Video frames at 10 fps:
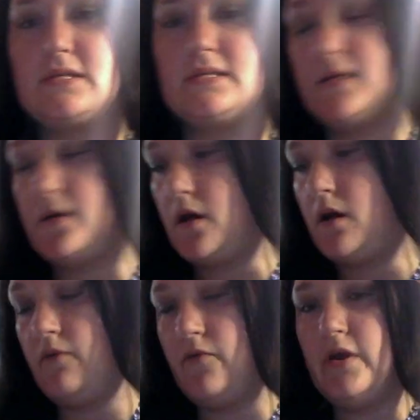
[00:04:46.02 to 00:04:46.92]
to sit it
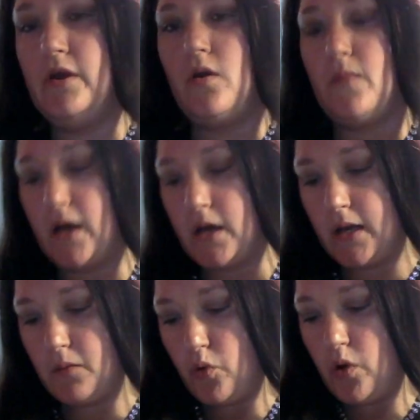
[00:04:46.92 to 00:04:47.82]
over here on my
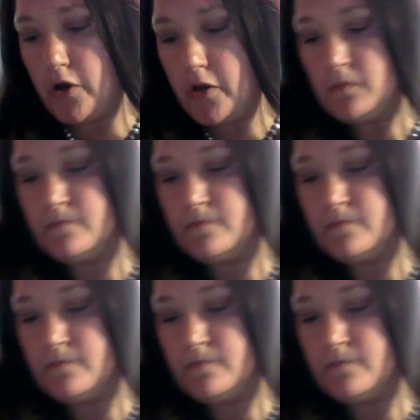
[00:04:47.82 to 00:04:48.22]
cutting board.